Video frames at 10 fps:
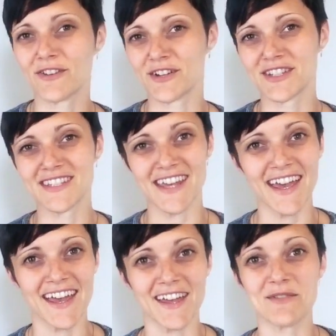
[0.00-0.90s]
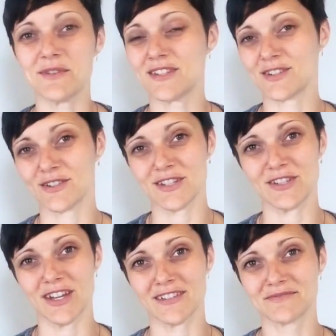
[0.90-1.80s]
first day, we start
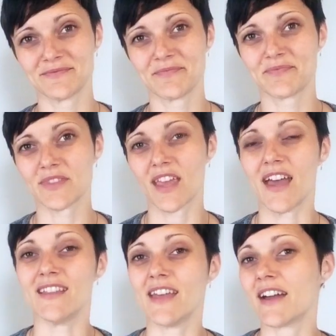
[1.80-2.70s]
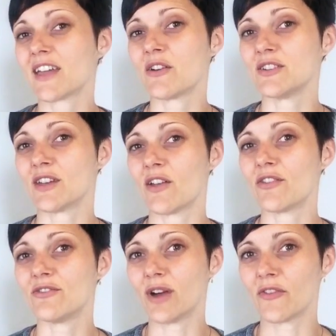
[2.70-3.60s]
teaching and that carries on
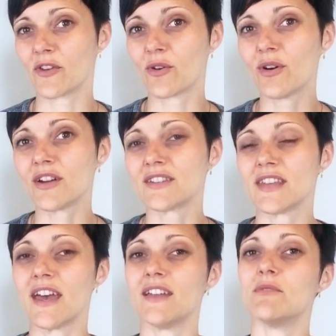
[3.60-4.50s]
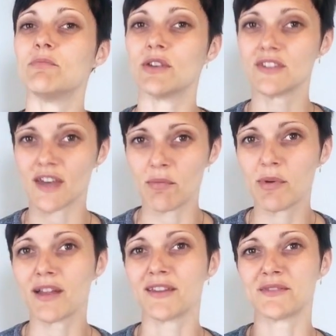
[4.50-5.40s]
throughout the course and builds up
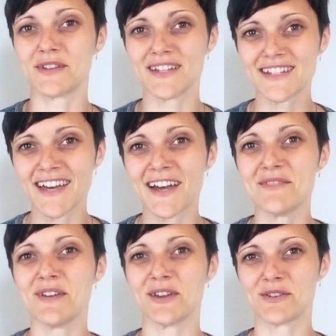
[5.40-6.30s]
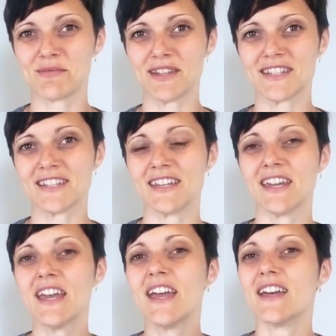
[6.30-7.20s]
a little bit at a time
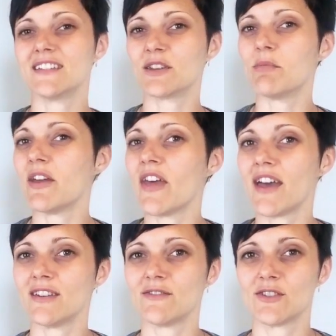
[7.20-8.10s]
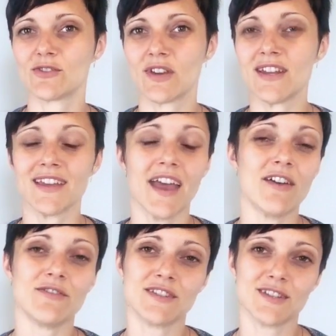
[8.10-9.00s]
incrementally until by the end of the training,
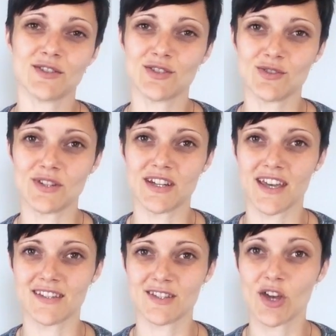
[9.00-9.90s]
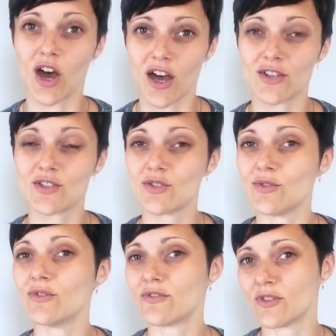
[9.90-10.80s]
every single student has taught
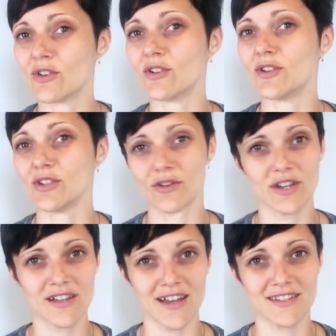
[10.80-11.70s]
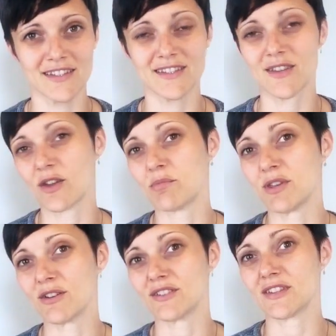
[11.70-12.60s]
two full yoga classes to their
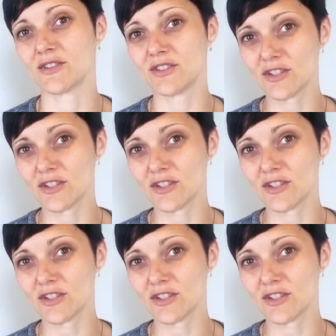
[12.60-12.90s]
peers and their